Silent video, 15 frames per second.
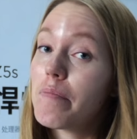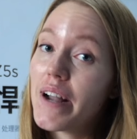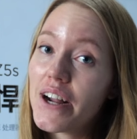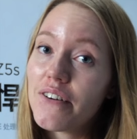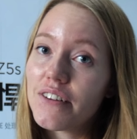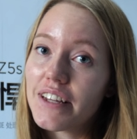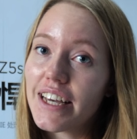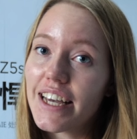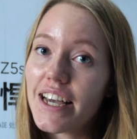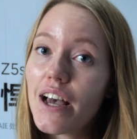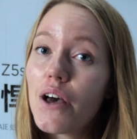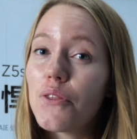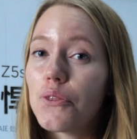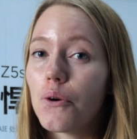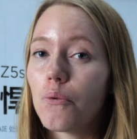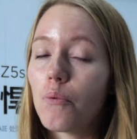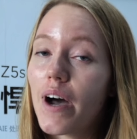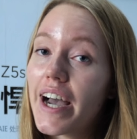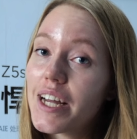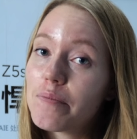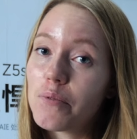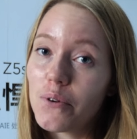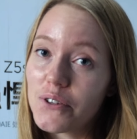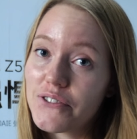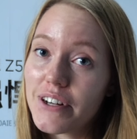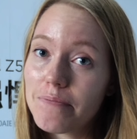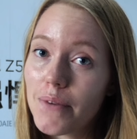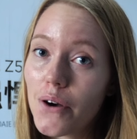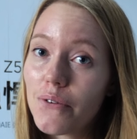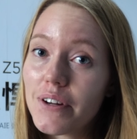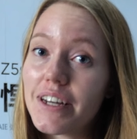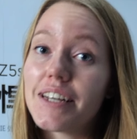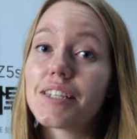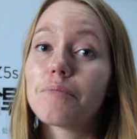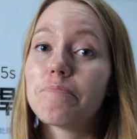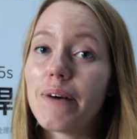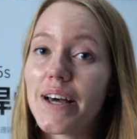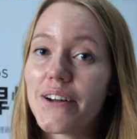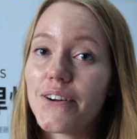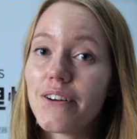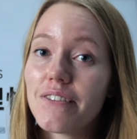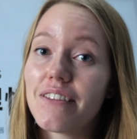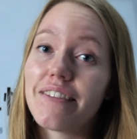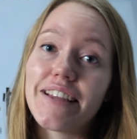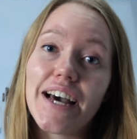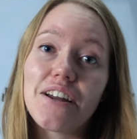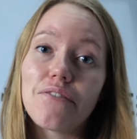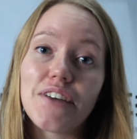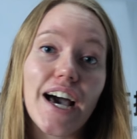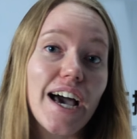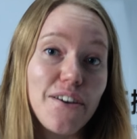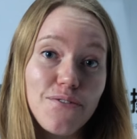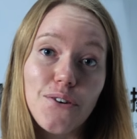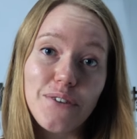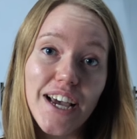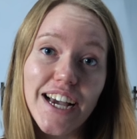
apparently the wide portrait mode is better than that of the iPhone